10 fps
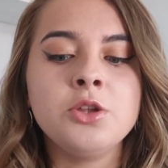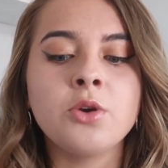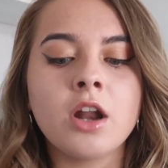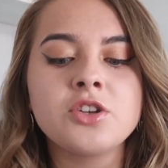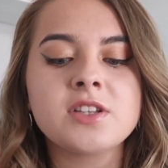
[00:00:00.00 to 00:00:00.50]
you
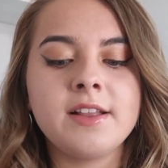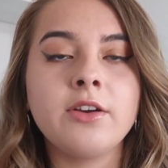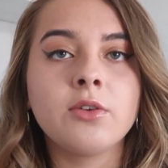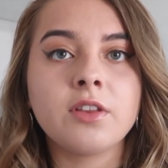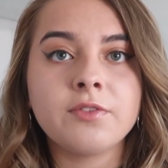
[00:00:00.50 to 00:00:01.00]
kind of just
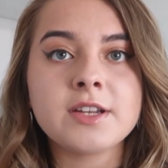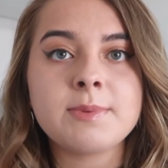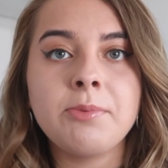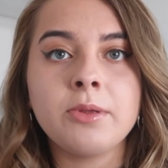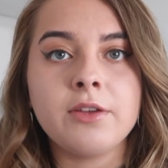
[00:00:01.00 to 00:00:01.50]
cling on to the first
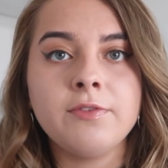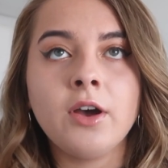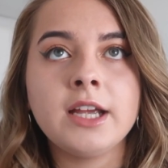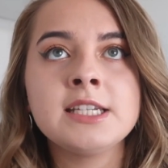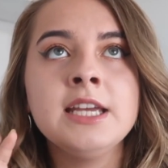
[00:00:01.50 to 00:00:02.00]
people that you
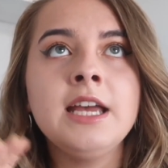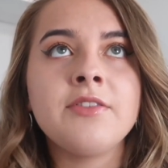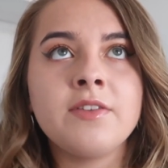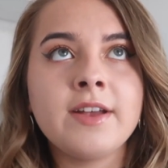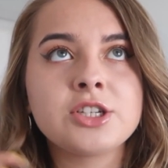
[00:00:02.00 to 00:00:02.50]
find,
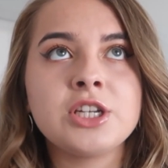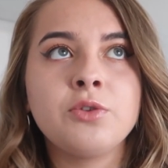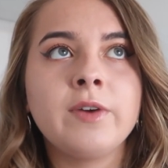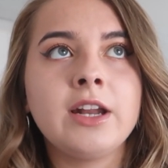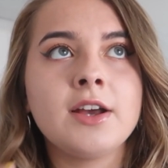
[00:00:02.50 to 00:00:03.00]
and then eventually
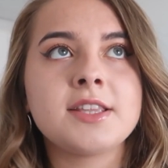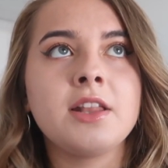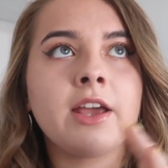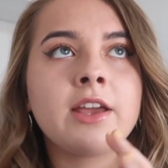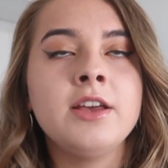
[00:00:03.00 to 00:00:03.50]
you'll realise that
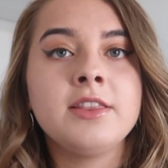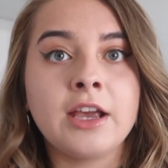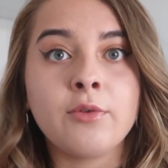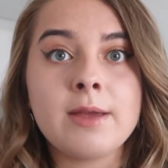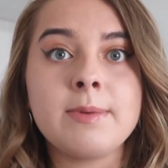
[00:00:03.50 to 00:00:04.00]
like
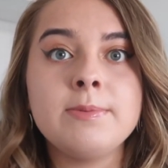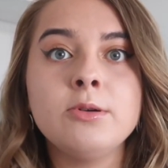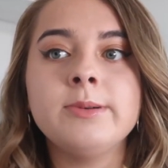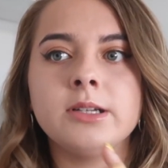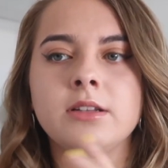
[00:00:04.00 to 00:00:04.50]
they're great
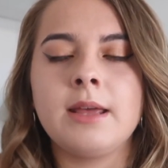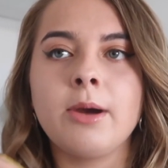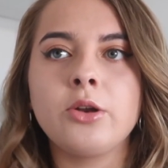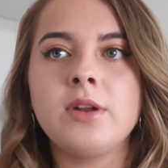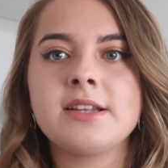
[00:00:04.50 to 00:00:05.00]
people, but they
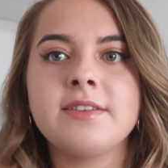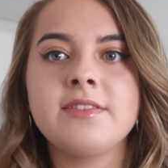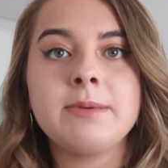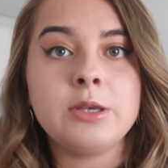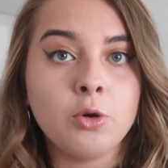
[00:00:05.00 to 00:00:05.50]
might not necessarily
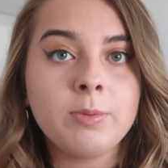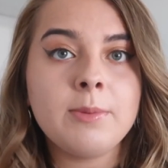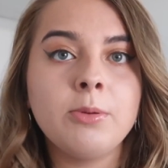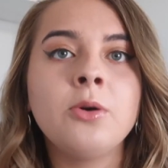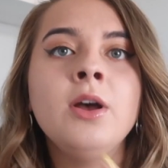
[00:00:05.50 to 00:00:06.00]
be your
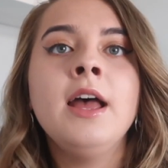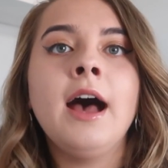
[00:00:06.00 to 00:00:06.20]
people.